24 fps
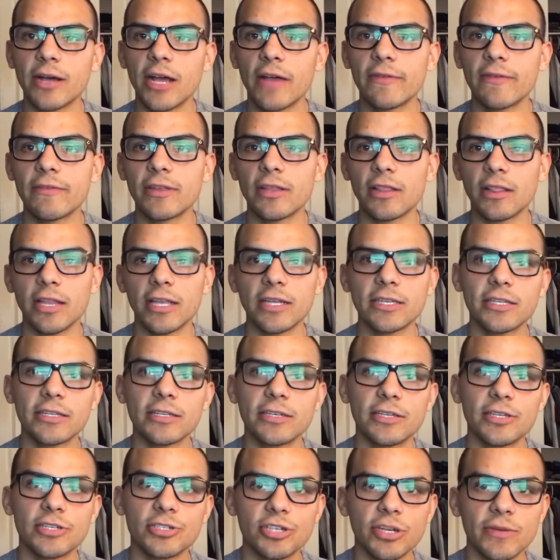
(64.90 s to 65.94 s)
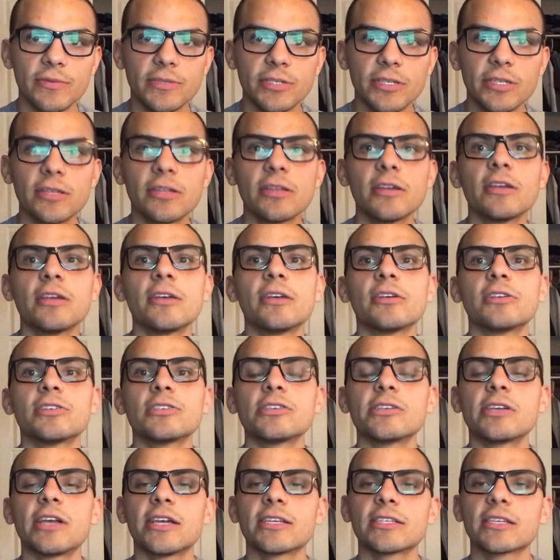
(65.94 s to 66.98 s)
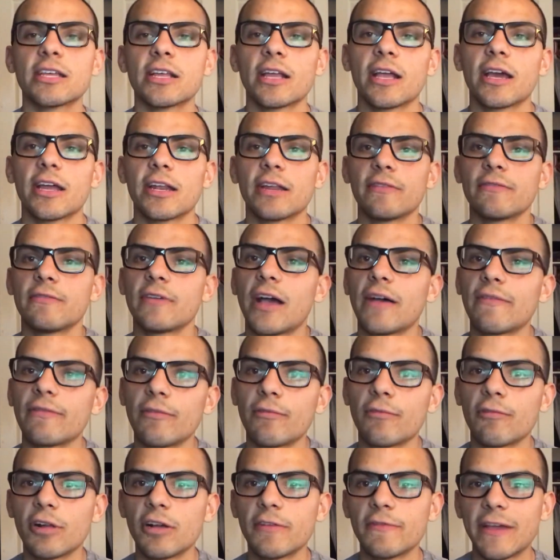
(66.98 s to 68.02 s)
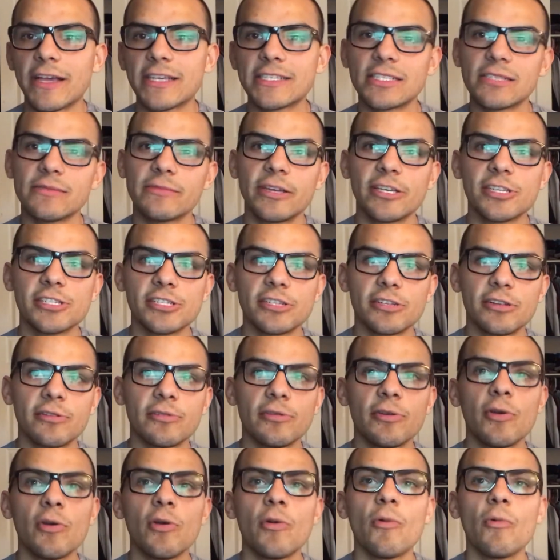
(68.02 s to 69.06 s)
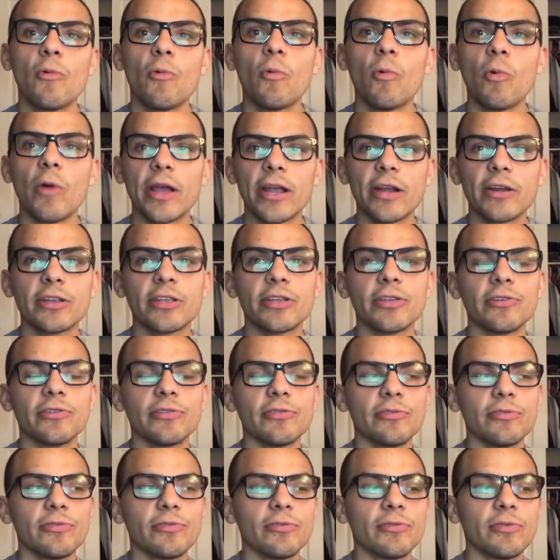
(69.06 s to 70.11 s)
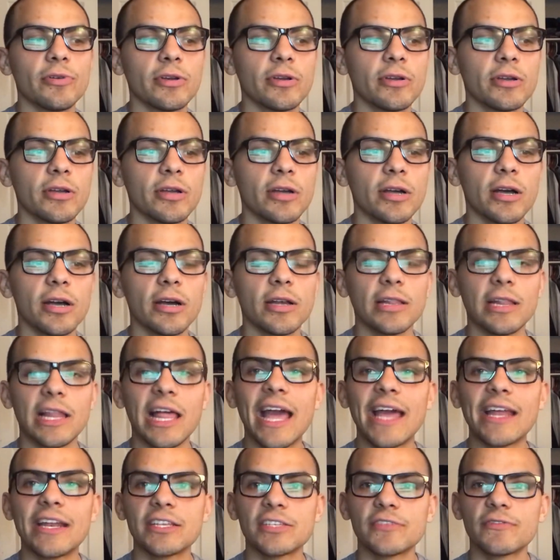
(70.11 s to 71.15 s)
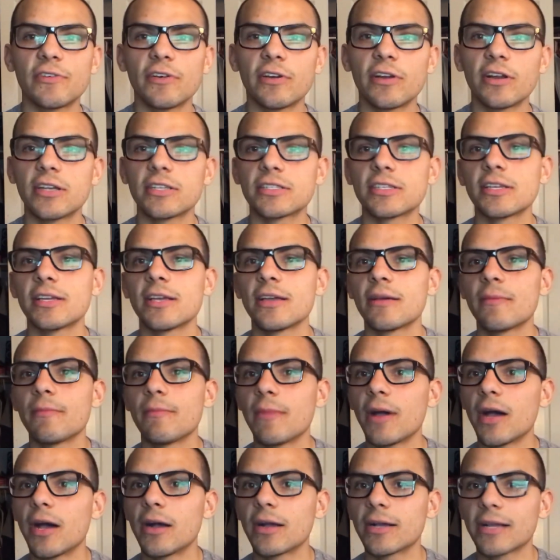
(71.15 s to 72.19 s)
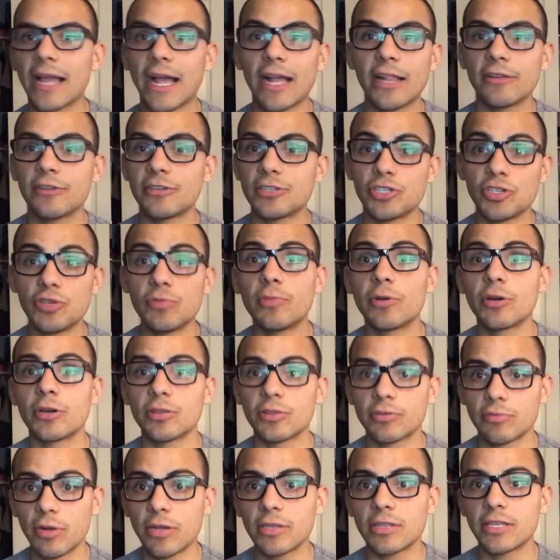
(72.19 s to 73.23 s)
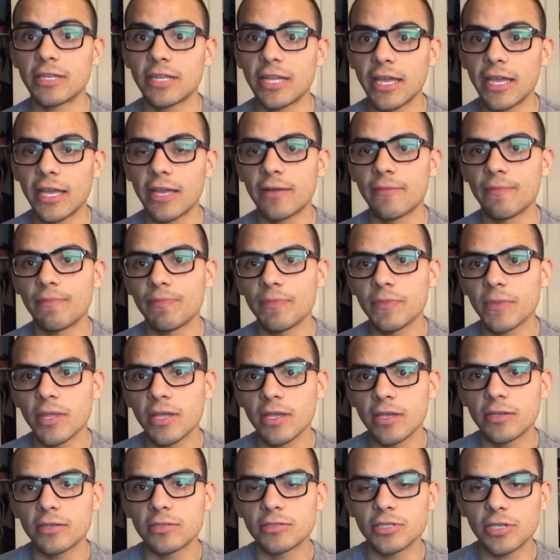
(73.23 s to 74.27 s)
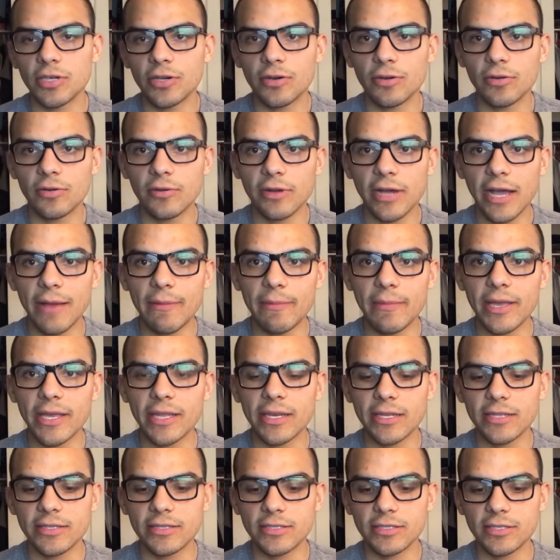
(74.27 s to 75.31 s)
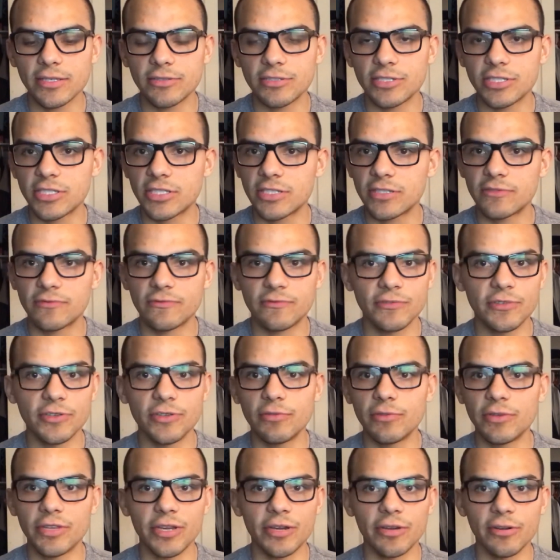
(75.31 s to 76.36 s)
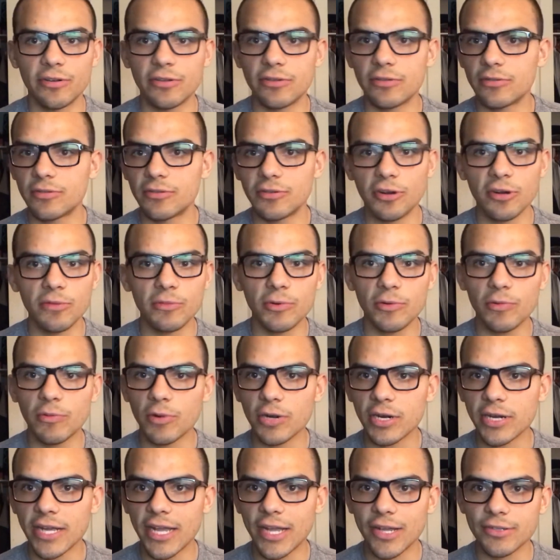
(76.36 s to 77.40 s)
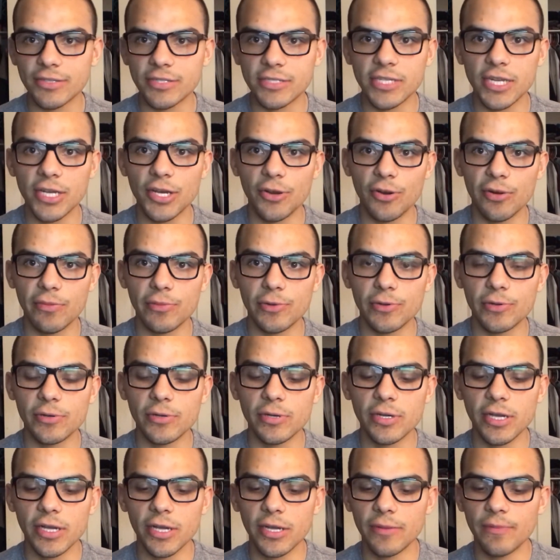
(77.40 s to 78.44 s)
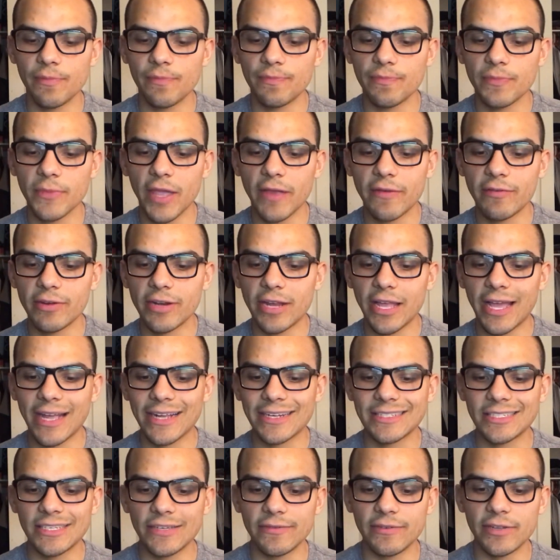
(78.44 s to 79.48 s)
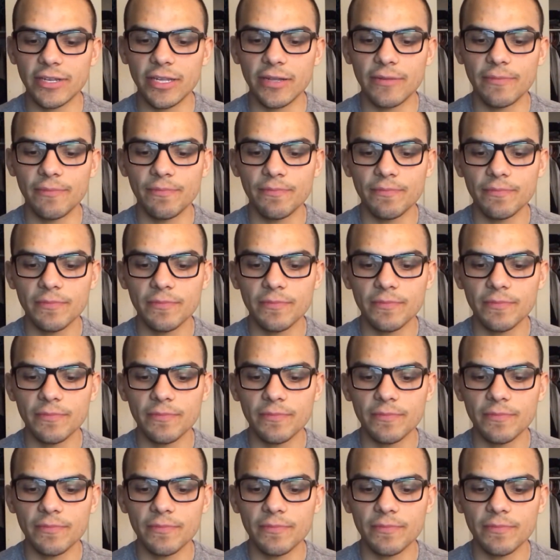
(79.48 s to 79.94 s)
I'll have it linked in the description so you guys can kind of have a rough estimation on where you land as far as calories you burn throughout the day. So at maintenance, so just doing your normal workouts and normal everyday activity.